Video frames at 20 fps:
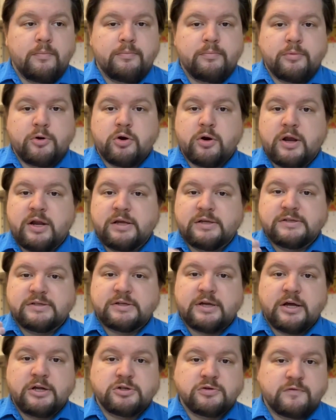creating a
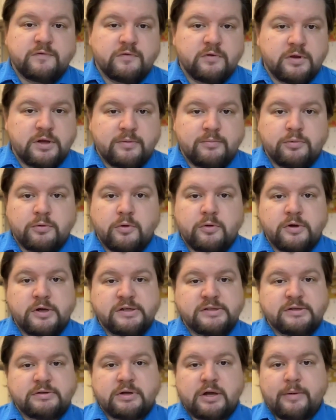schedule for the
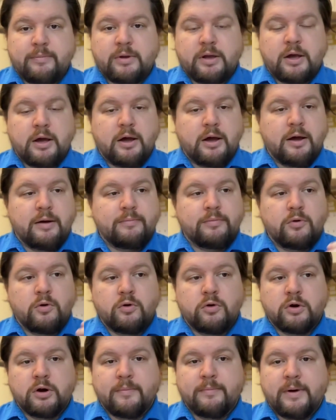employees coming up,
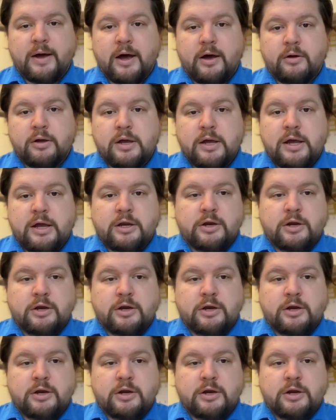or about,